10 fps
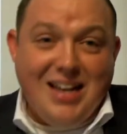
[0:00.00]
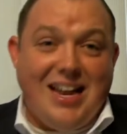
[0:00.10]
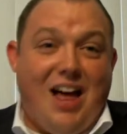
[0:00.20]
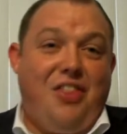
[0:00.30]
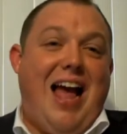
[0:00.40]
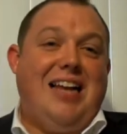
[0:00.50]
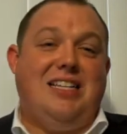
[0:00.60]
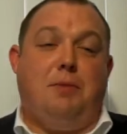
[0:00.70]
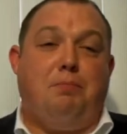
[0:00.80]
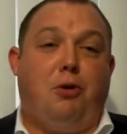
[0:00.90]
Now that
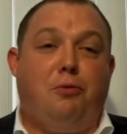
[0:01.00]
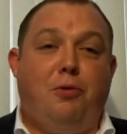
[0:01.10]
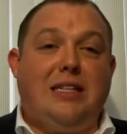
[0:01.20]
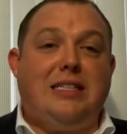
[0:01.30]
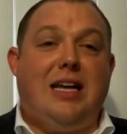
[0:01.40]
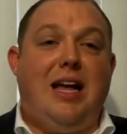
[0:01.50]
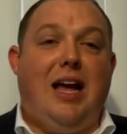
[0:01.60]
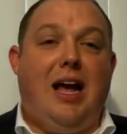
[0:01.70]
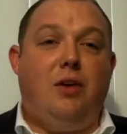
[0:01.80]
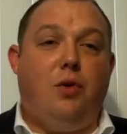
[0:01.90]
is a perfect, uh,
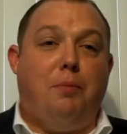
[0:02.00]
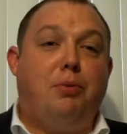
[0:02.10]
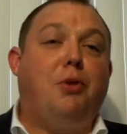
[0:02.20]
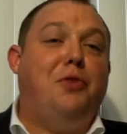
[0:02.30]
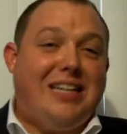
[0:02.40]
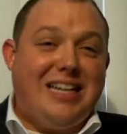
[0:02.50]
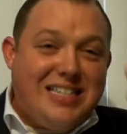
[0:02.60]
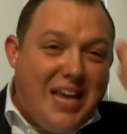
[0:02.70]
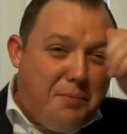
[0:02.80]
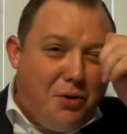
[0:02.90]
uh a perfect
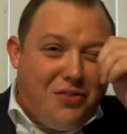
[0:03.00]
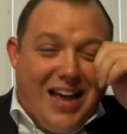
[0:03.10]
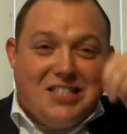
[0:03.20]
example of that.